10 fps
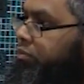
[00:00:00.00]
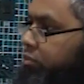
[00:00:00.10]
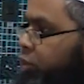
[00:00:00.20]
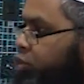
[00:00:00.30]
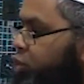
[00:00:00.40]

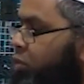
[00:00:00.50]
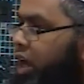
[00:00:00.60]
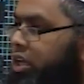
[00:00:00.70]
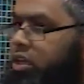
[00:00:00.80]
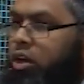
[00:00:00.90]
Those who
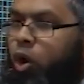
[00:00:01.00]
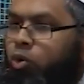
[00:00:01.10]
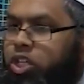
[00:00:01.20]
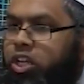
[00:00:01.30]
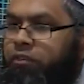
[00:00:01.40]
are
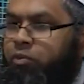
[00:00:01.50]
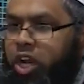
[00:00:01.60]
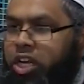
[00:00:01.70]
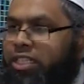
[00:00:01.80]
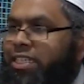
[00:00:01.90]
old enough will
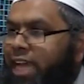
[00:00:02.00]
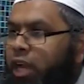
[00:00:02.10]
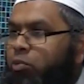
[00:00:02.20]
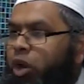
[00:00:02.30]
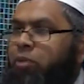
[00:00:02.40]

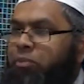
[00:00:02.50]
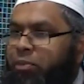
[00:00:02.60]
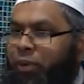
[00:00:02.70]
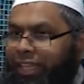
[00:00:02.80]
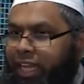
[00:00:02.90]
understand what I
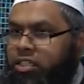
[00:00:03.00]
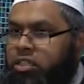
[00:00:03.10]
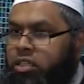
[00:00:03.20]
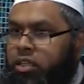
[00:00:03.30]
mean by that.